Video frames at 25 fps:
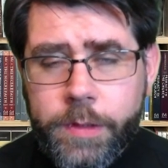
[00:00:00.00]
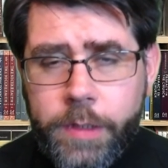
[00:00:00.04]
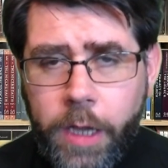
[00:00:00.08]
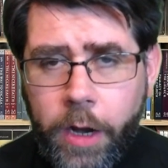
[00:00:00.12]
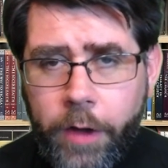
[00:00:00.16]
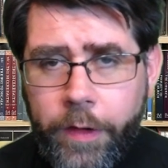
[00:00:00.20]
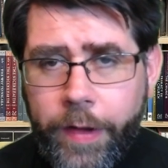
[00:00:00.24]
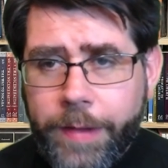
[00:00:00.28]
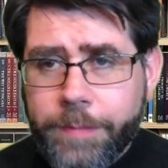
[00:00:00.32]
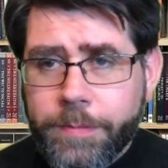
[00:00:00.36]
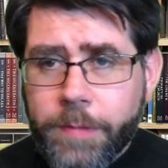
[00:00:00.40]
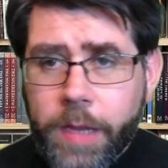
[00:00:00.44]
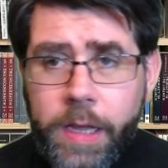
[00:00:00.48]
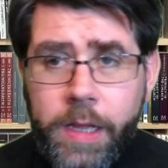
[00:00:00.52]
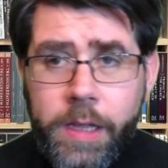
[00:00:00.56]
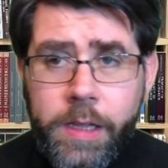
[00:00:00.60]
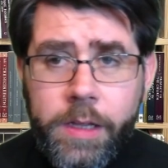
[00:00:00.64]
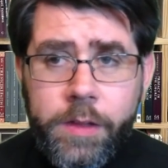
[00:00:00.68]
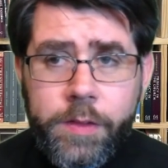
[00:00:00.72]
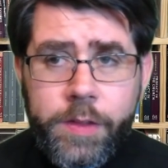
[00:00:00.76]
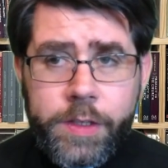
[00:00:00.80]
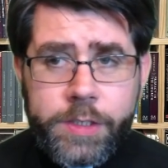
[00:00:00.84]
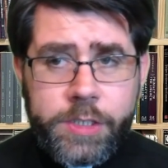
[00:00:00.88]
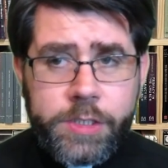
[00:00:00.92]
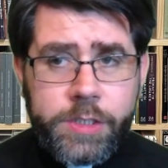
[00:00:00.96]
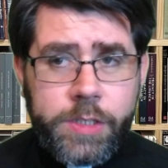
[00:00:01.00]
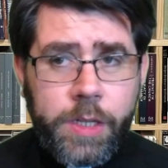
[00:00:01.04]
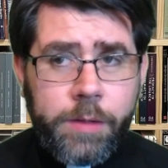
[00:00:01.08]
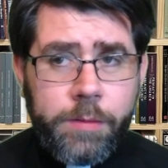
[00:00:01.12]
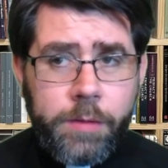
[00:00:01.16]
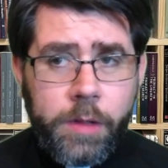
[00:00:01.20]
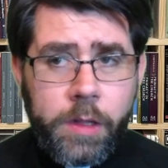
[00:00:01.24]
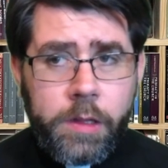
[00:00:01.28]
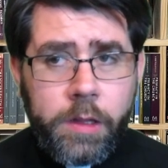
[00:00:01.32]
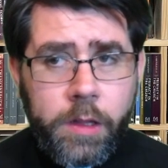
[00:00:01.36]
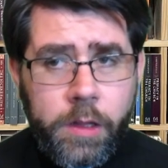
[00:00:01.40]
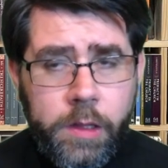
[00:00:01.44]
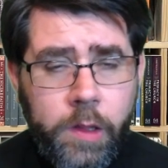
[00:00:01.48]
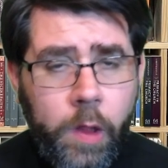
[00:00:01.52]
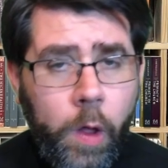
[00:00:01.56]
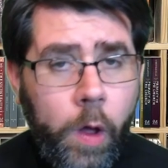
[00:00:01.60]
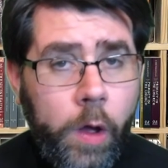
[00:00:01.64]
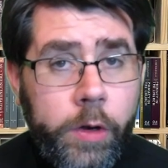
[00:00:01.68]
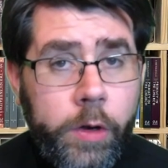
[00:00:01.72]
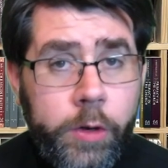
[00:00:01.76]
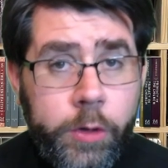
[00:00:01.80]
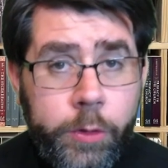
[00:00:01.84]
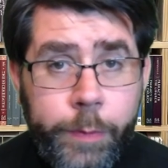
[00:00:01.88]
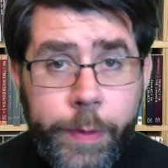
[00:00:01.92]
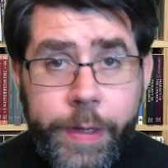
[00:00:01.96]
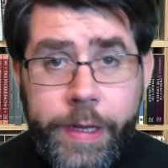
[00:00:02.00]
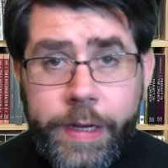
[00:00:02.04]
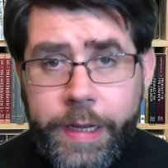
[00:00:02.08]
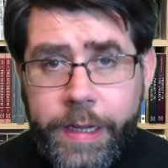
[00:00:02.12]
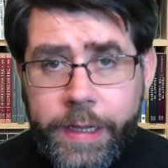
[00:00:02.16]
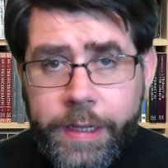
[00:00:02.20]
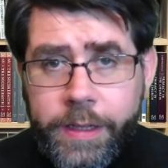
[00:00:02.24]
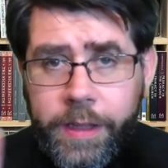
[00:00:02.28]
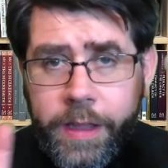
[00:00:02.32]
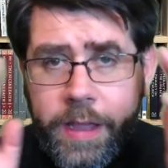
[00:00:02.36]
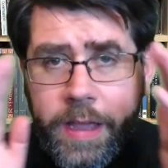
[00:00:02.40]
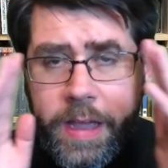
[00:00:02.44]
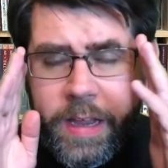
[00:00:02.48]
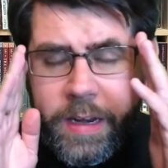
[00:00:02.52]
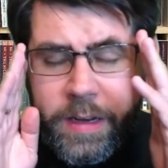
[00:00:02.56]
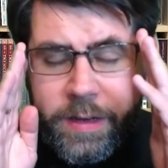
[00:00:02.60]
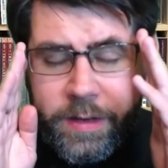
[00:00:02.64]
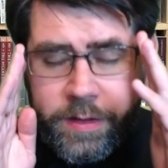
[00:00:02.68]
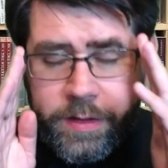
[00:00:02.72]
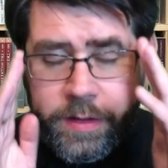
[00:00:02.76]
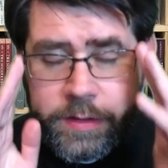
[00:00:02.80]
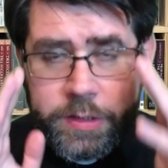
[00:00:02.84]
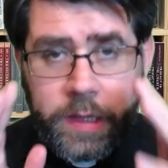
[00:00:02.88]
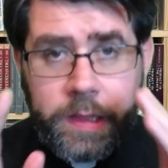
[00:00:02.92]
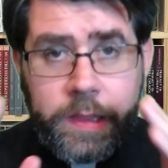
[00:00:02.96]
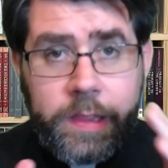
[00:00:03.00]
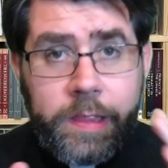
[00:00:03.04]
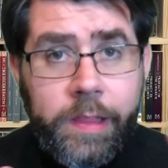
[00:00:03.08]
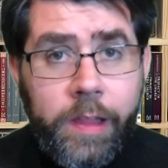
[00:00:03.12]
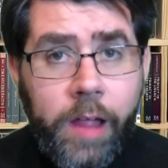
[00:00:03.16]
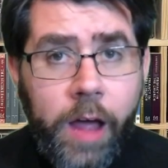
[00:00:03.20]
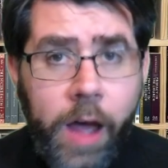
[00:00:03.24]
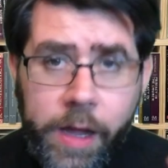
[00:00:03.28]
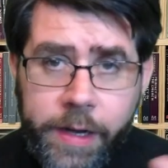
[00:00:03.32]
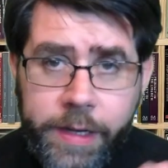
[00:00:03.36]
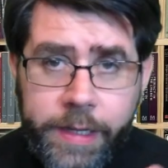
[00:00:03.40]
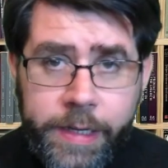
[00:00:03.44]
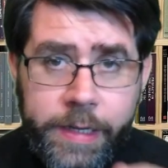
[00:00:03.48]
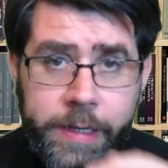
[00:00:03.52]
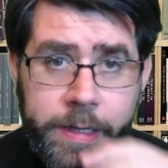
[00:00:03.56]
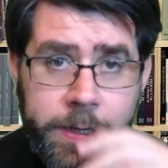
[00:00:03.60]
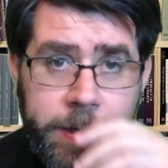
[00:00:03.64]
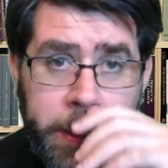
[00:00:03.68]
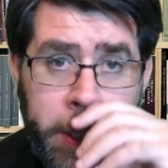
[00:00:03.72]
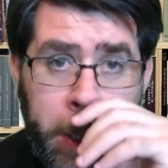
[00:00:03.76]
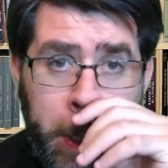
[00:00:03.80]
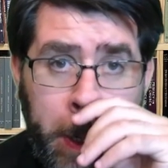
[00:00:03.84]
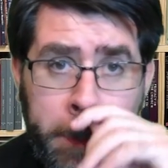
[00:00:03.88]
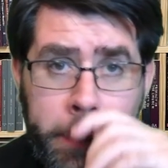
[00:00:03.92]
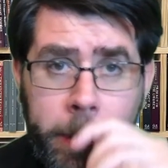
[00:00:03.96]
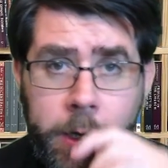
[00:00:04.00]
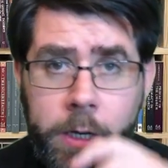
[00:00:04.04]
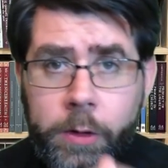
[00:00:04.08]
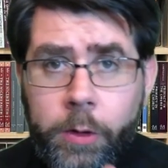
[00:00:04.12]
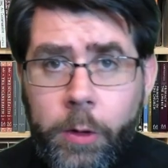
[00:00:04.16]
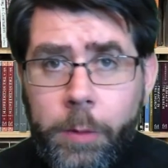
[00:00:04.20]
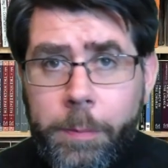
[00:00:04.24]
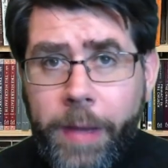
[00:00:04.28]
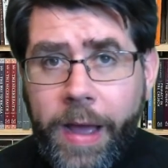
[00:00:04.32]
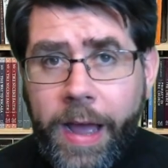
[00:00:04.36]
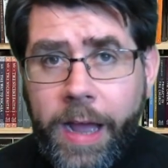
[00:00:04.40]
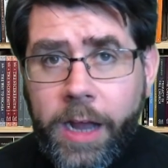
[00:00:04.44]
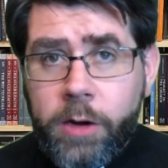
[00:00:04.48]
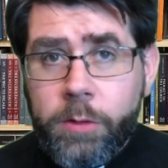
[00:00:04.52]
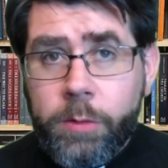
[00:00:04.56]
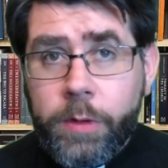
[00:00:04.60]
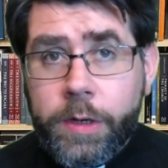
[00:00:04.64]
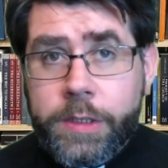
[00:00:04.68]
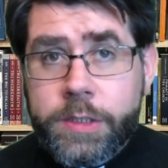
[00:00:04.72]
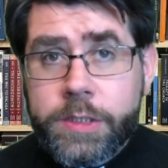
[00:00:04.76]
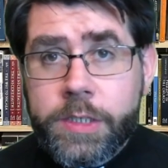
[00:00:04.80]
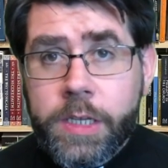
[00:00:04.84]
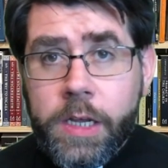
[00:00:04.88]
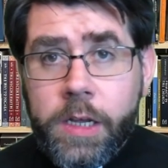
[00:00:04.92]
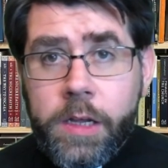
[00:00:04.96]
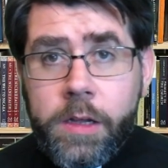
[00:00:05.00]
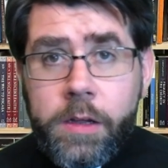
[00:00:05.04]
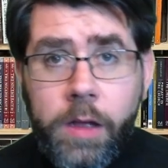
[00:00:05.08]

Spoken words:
All right. This is a longer reading, and there's a lot in here. I'm going to go backwards.